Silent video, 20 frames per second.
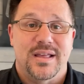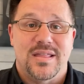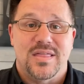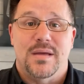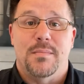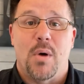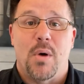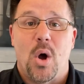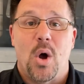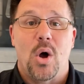
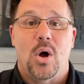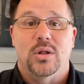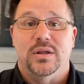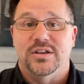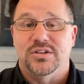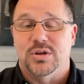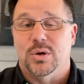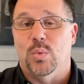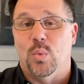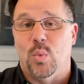them all
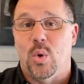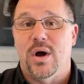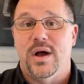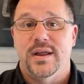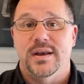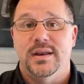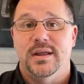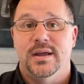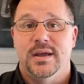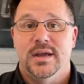into
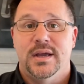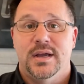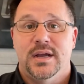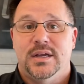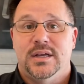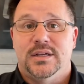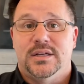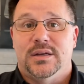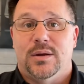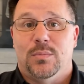one
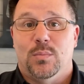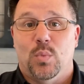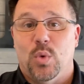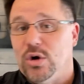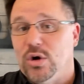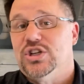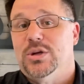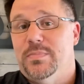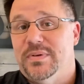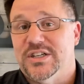
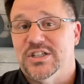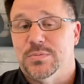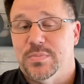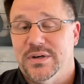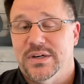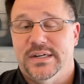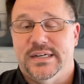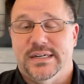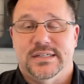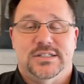worship
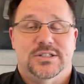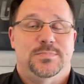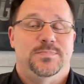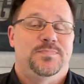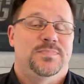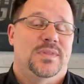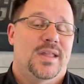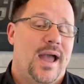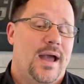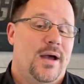experience.
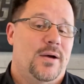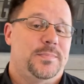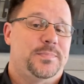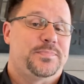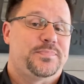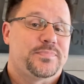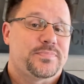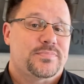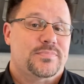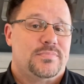Now,
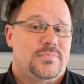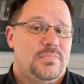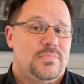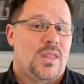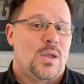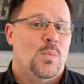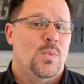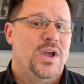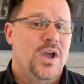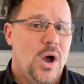
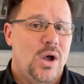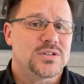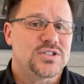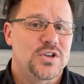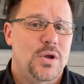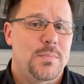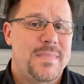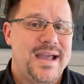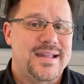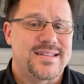we also
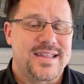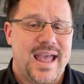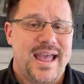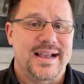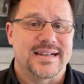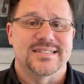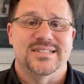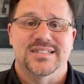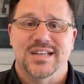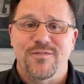may take
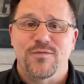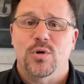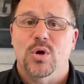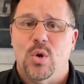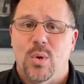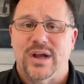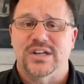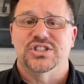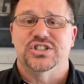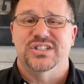several
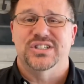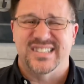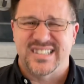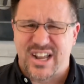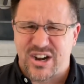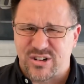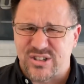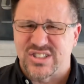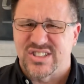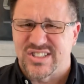questions that
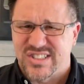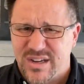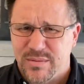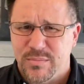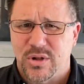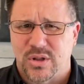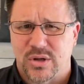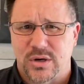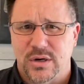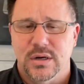are
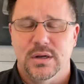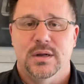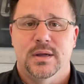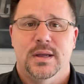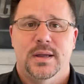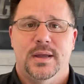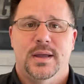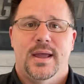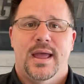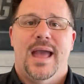similar
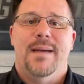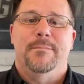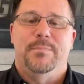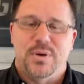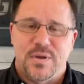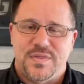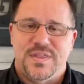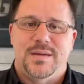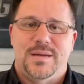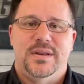and
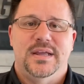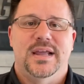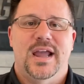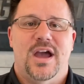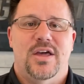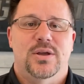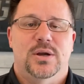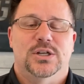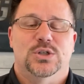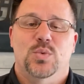put them
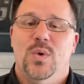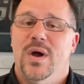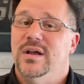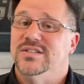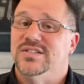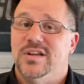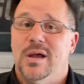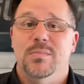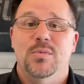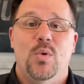together as well.
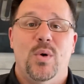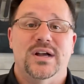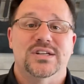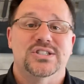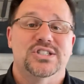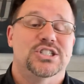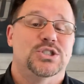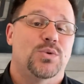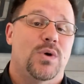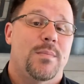Some
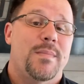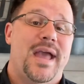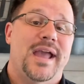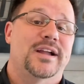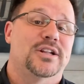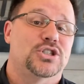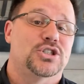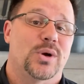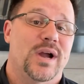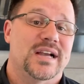questions we may
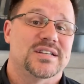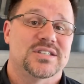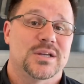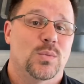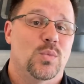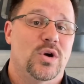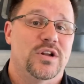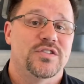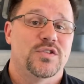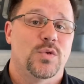address at
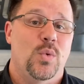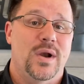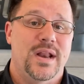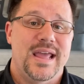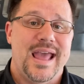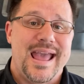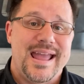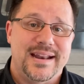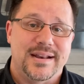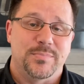
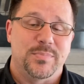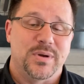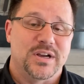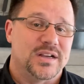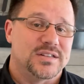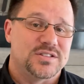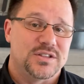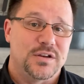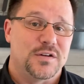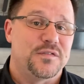128
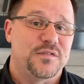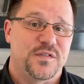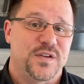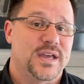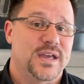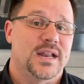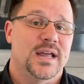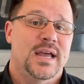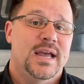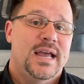because they'll
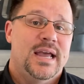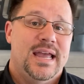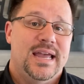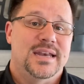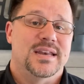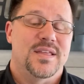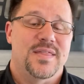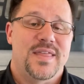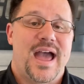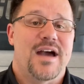fit
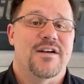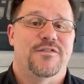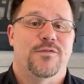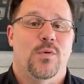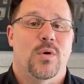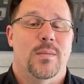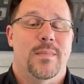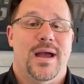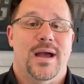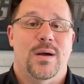into that
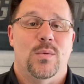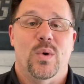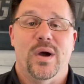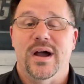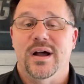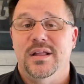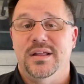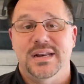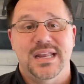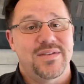format
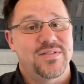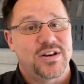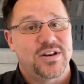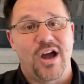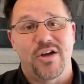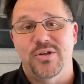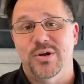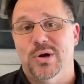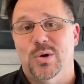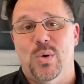well. And even
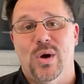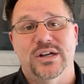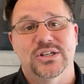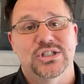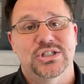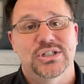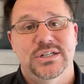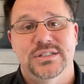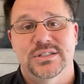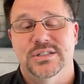other
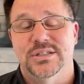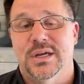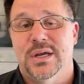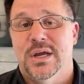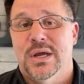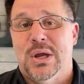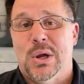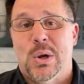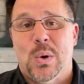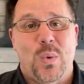questions,
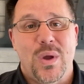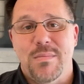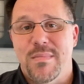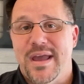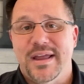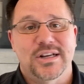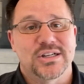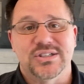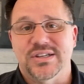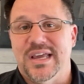we
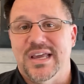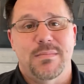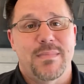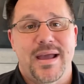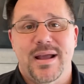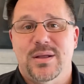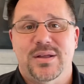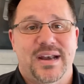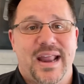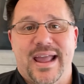may just
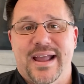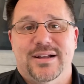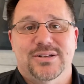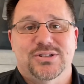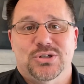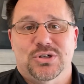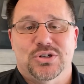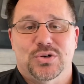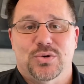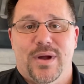email and
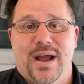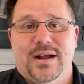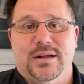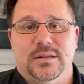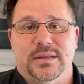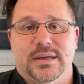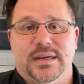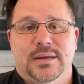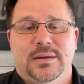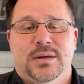answer
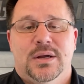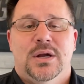directly.